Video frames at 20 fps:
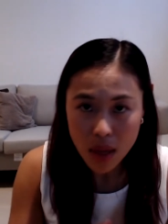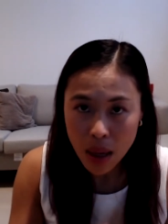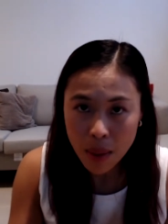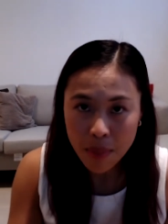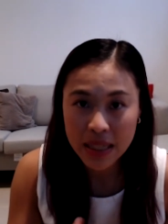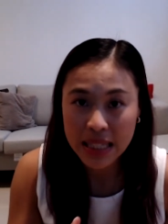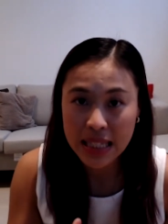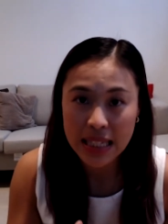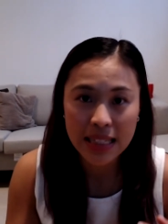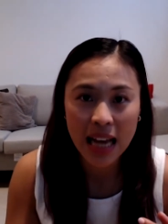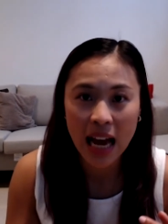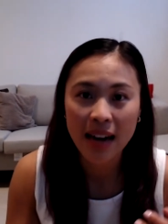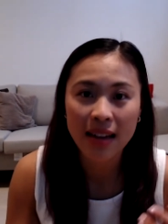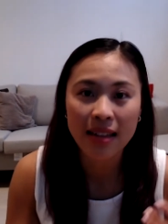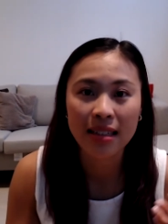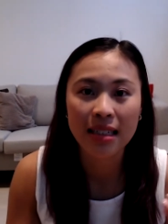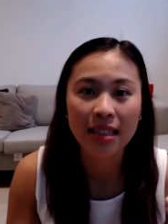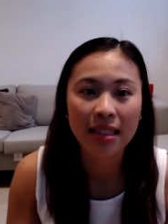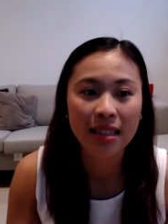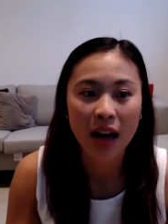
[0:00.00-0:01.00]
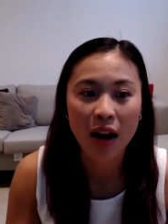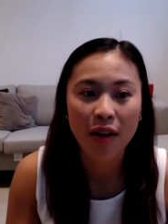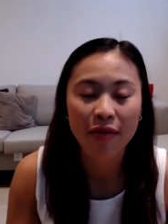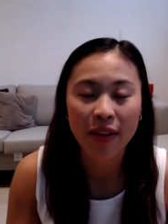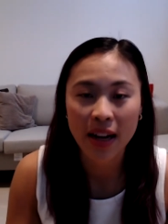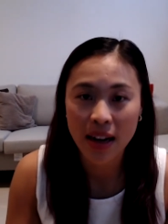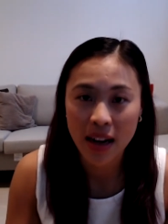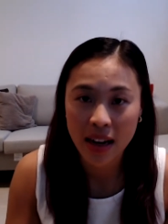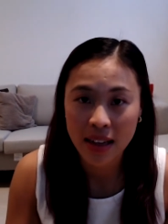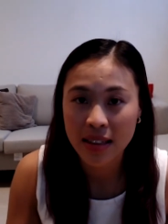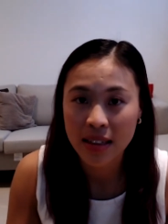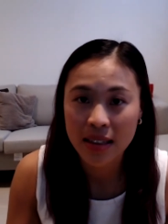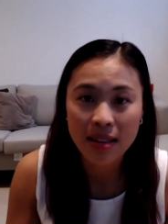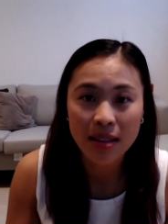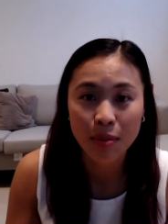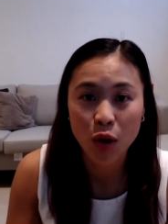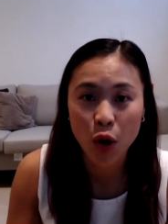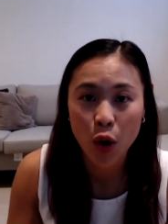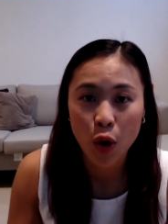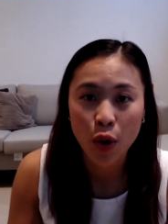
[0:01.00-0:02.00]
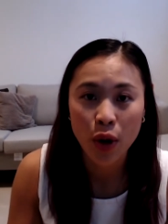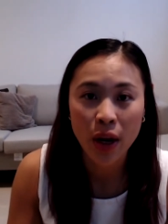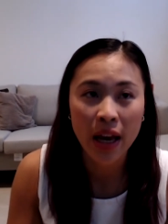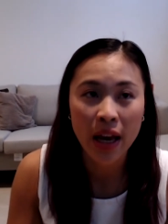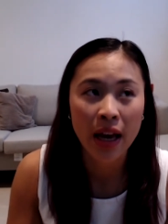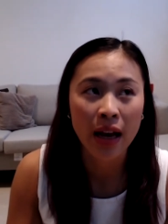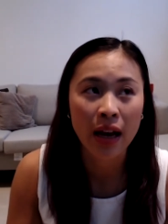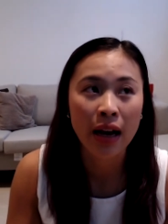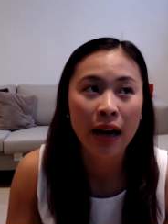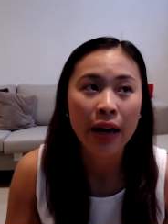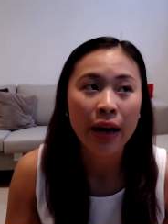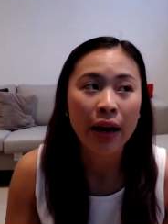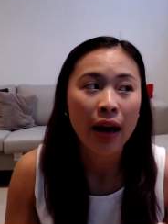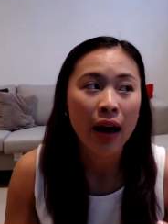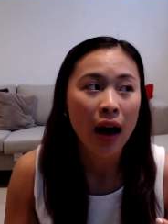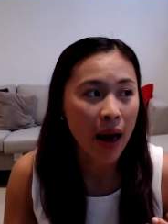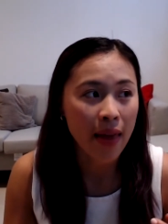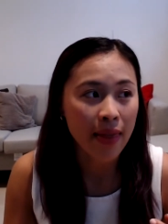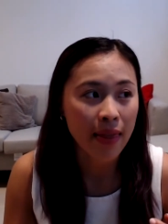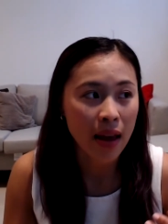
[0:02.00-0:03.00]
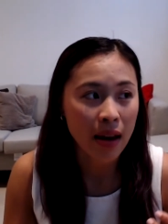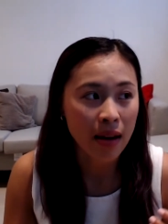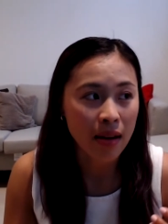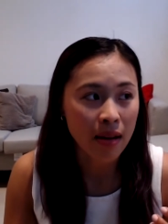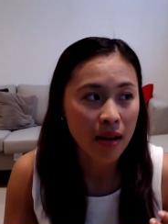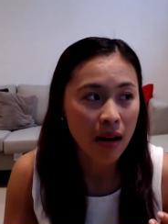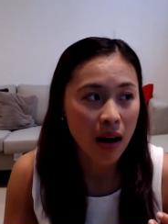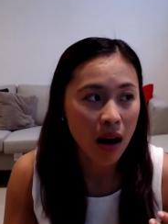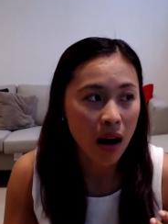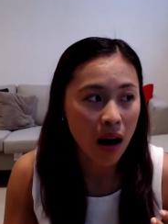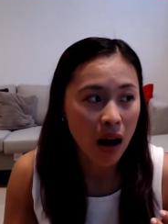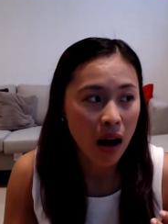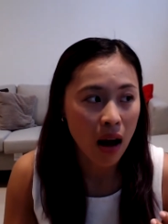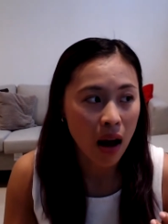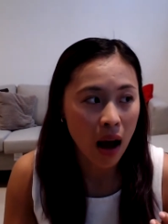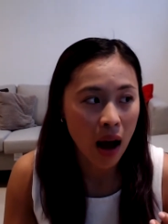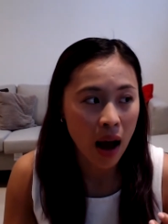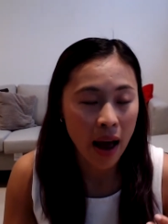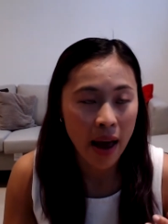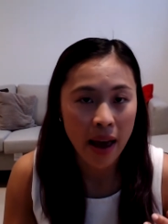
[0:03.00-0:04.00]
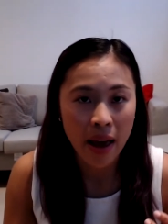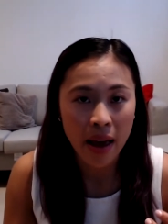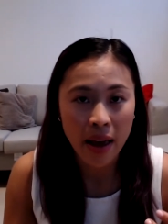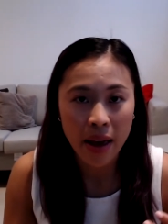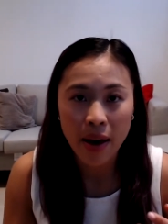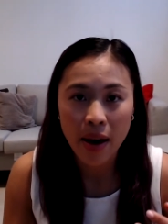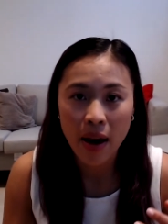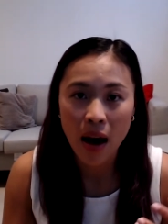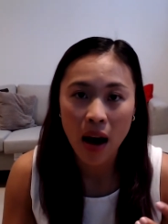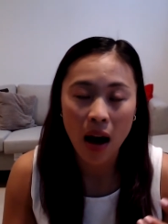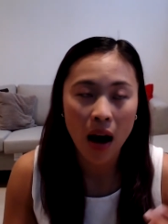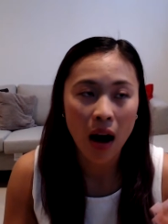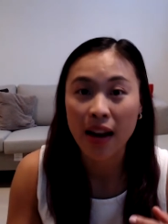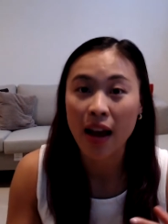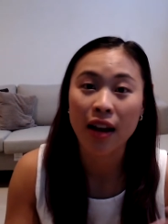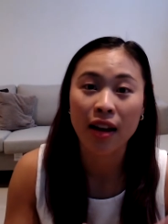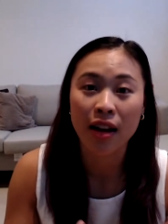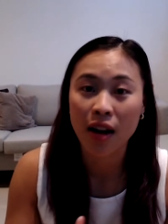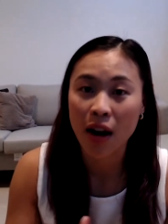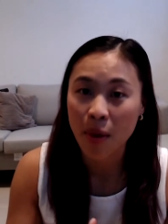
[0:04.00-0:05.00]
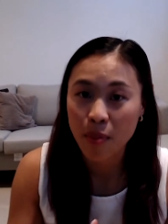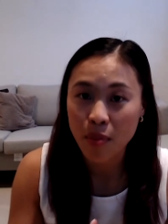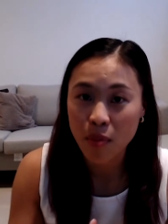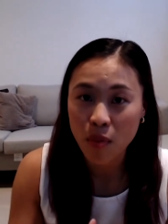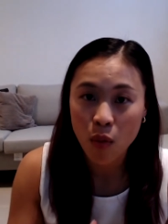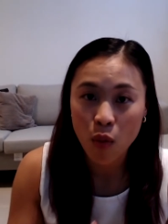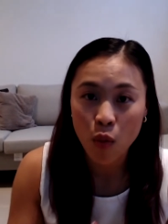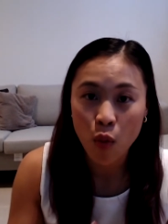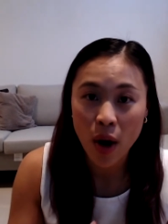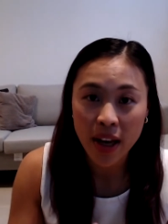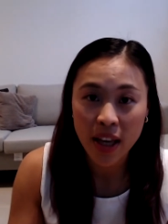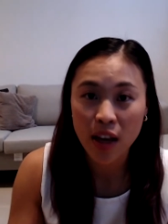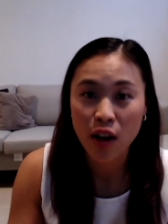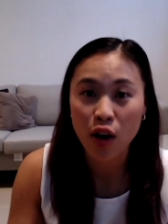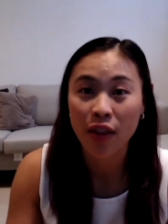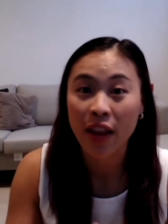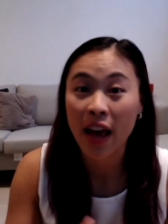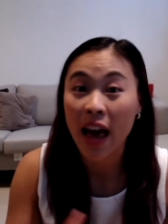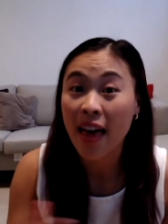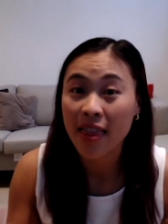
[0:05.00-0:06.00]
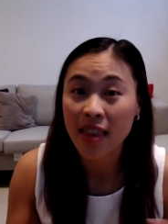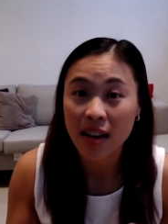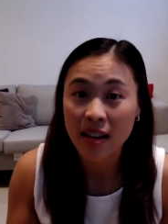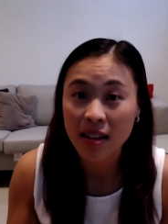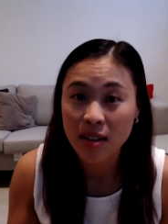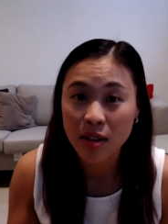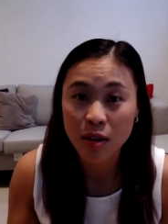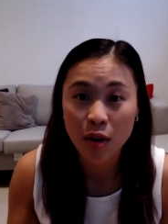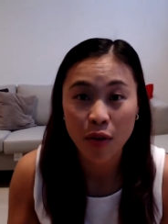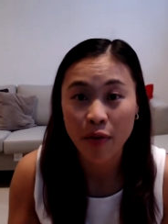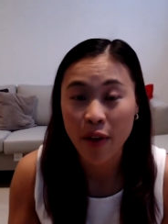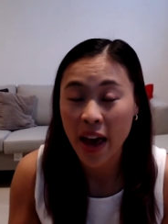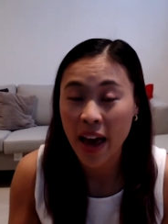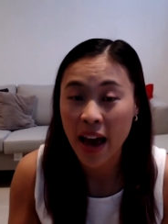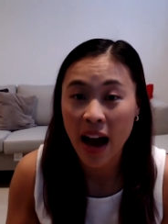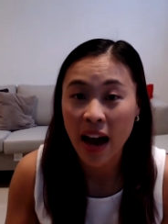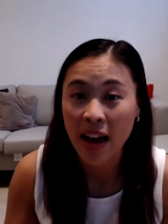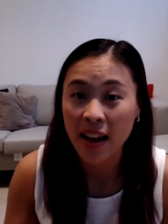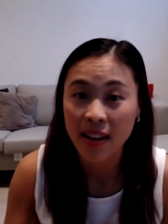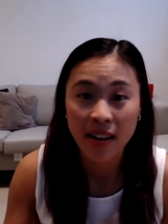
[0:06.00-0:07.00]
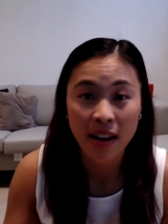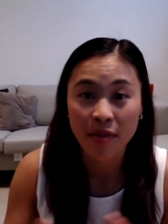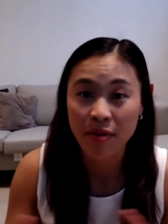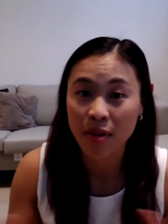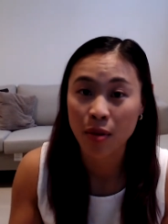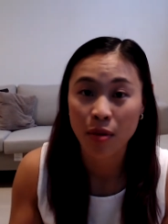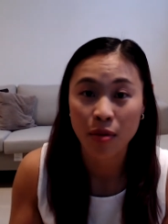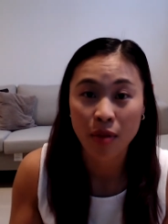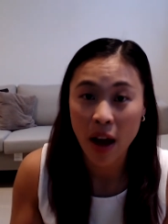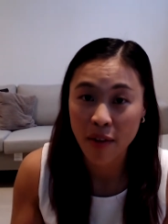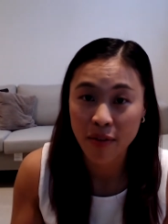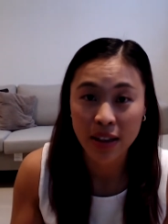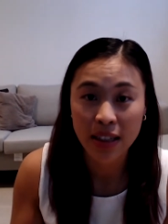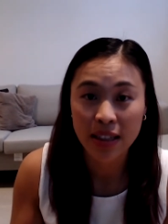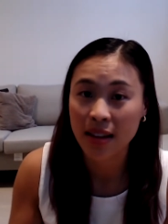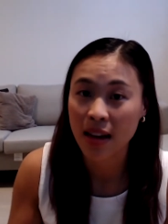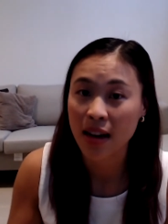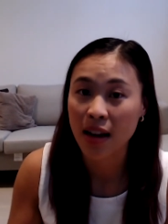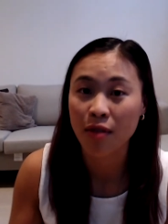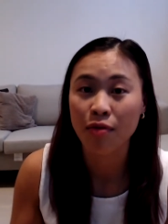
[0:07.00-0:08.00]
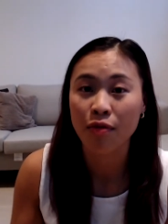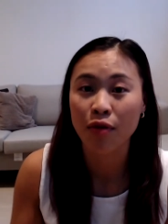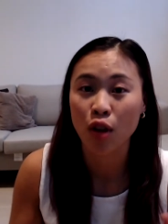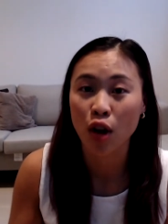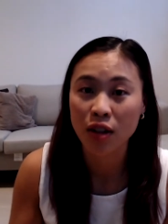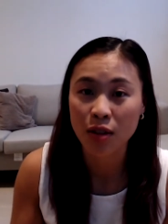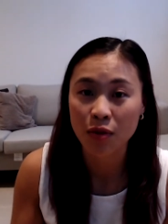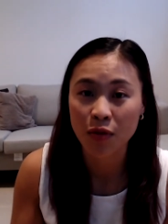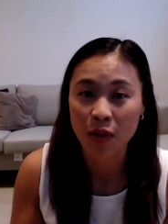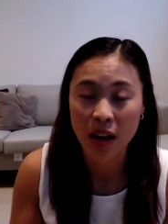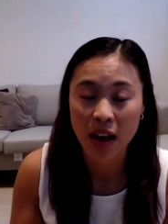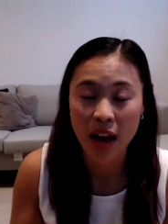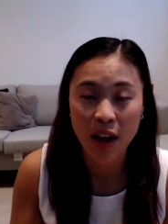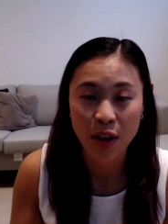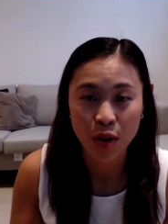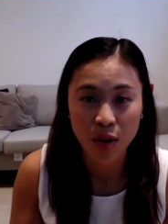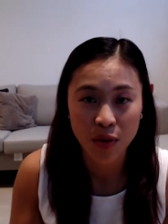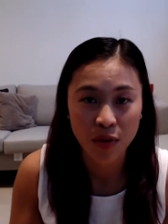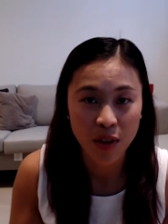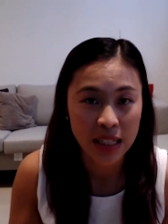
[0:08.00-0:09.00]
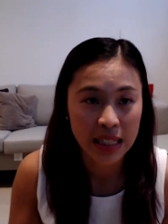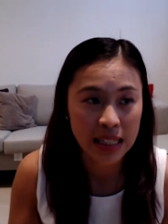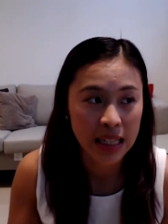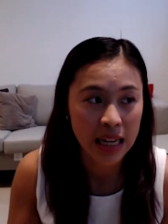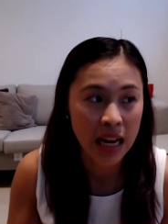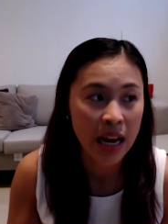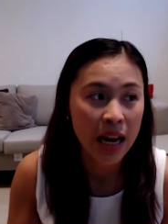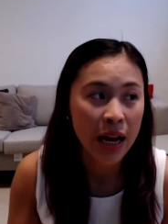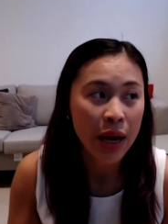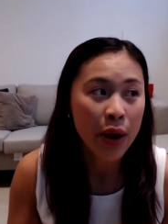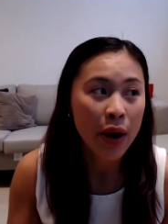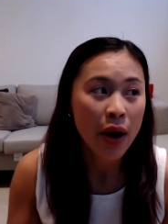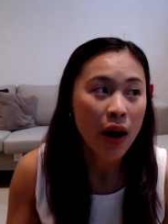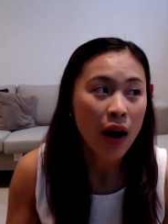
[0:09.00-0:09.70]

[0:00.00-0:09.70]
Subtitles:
business analyst stuff and then I did some coding and then I ended up working on the ethics of AI, never having studied philosophy at university.